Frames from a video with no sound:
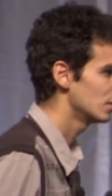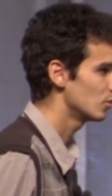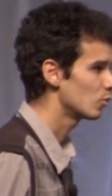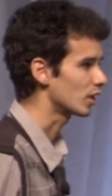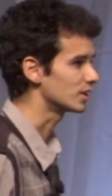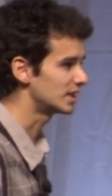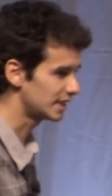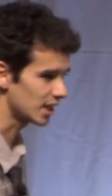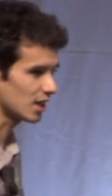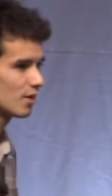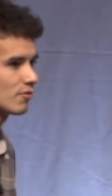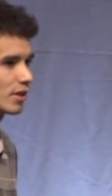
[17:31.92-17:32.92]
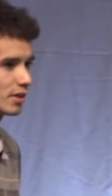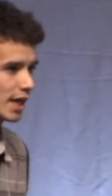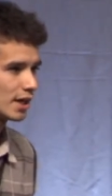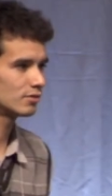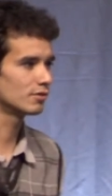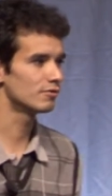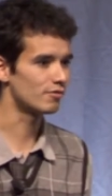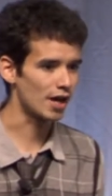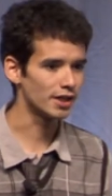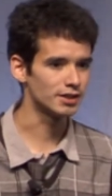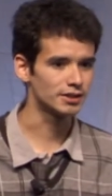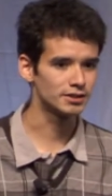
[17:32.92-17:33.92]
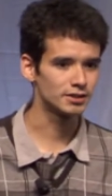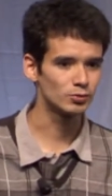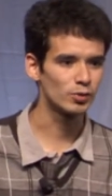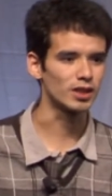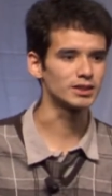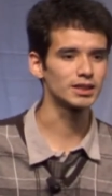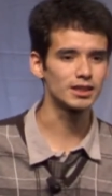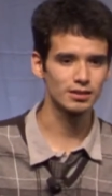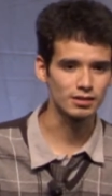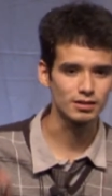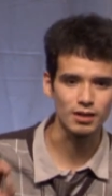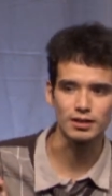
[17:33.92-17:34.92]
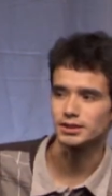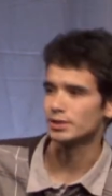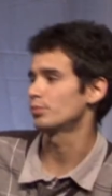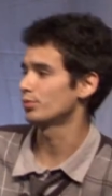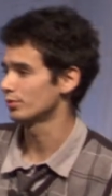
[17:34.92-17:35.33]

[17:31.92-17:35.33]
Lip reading: We got sick of the lateral violence. We got sick of the gossip.